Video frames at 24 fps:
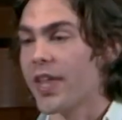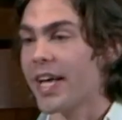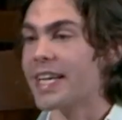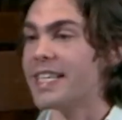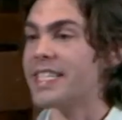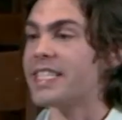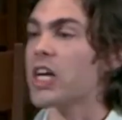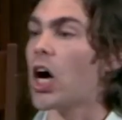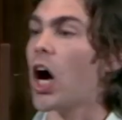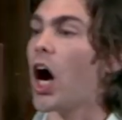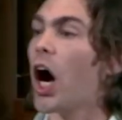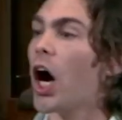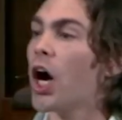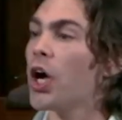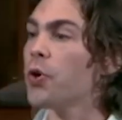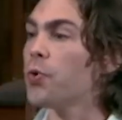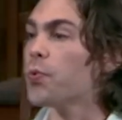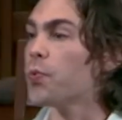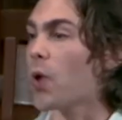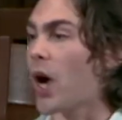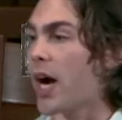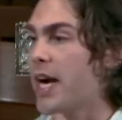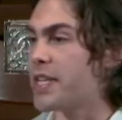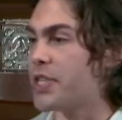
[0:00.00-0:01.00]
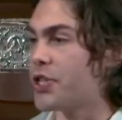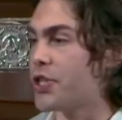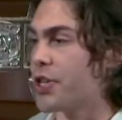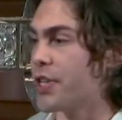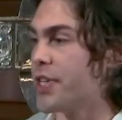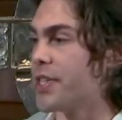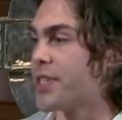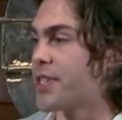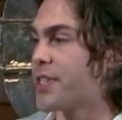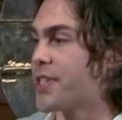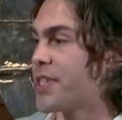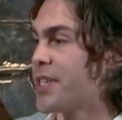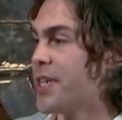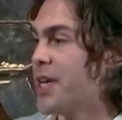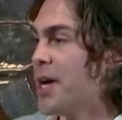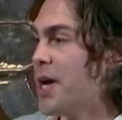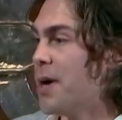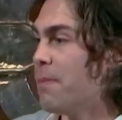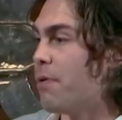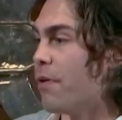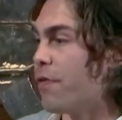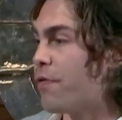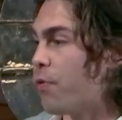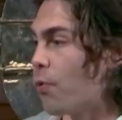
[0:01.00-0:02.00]
that is unrighteous
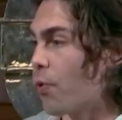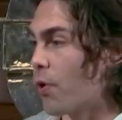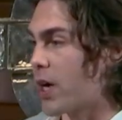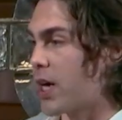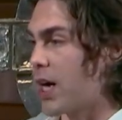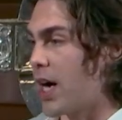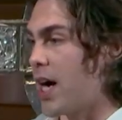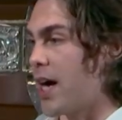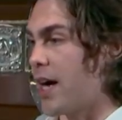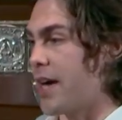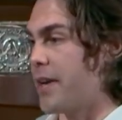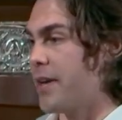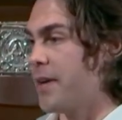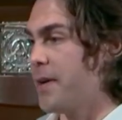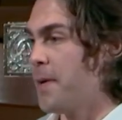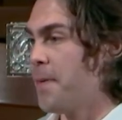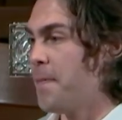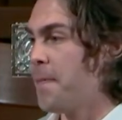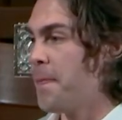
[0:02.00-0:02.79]
before God.